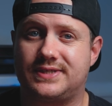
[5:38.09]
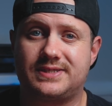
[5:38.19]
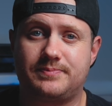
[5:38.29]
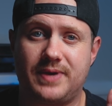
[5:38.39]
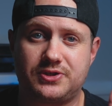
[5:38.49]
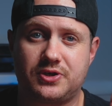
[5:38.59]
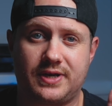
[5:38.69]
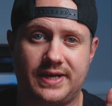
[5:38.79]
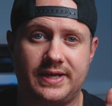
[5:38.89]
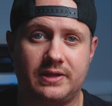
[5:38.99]
it's
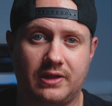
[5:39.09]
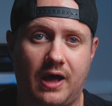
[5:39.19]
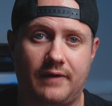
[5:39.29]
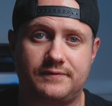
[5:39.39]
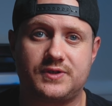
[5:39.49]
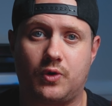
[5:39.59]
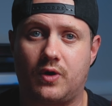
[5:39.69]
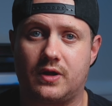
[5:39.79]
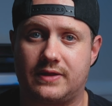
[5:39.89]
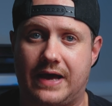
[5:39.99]
measured in LUFS,
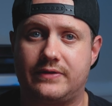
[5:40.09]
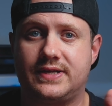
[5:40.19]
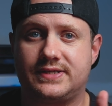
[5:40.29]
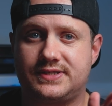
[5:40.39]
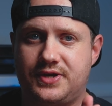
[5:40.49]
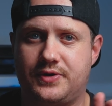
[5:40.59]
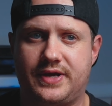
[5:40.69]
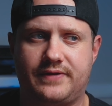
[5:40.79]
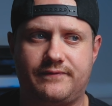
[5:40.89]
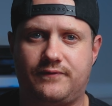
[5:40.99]
or loudness
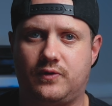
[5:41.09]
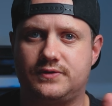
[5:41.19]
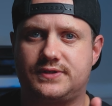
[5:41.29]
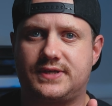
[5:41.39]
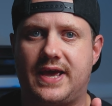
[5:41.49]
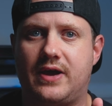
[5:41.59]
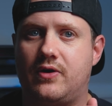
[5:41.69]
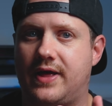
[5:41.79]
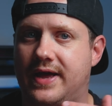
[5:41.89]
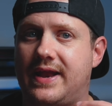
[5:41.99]
unit full
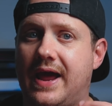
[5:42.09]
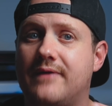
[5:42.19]
scale, and